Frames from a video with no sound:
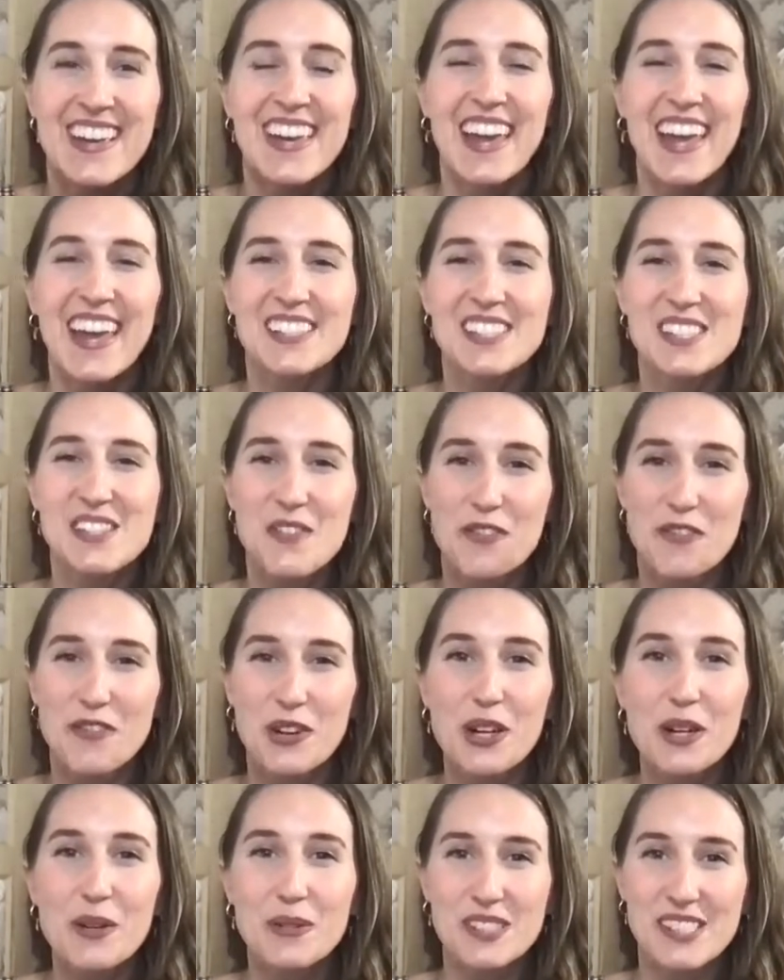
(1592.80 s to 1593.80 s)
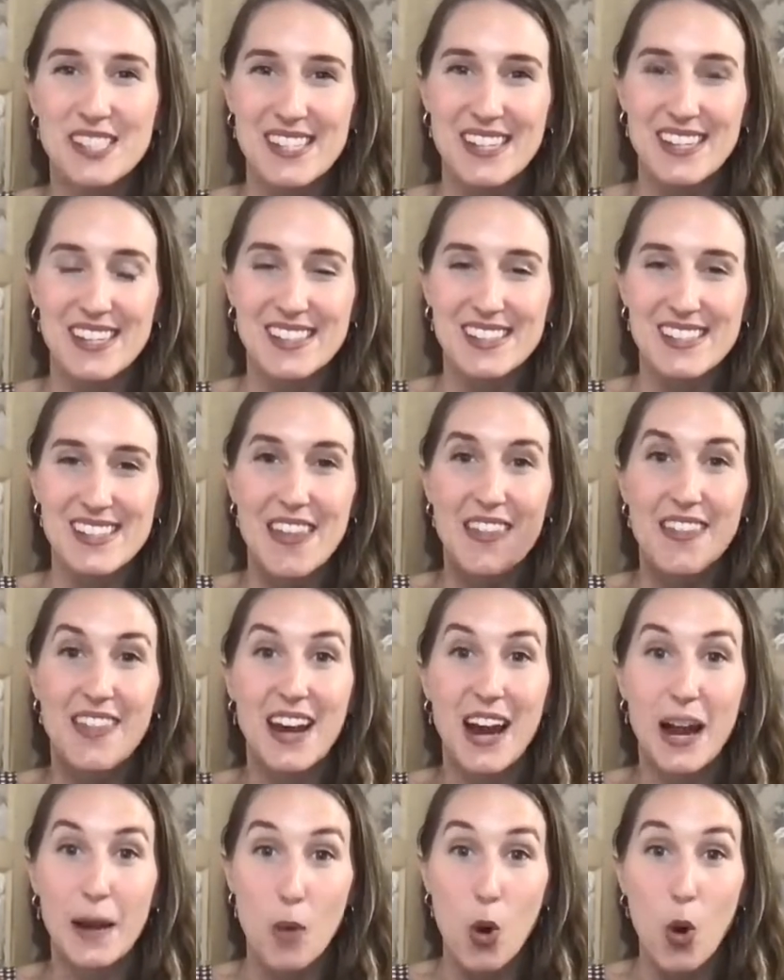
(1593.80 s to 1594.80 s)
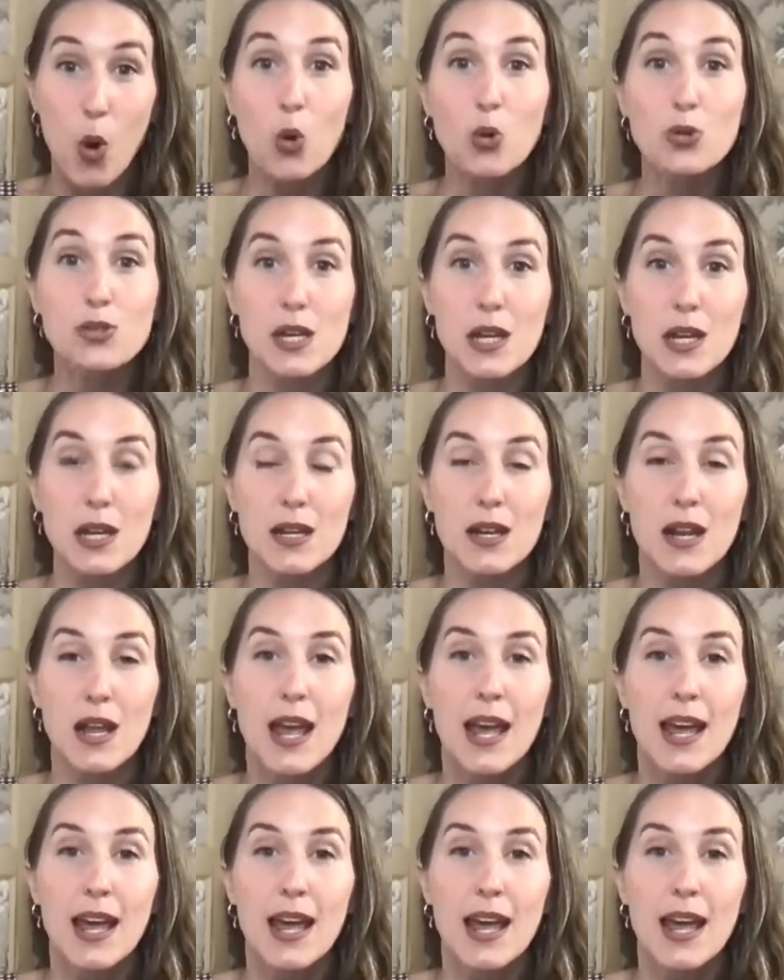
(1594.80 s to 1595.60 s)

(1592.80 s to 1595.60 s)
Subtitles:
It's the frequencies that I'm holding.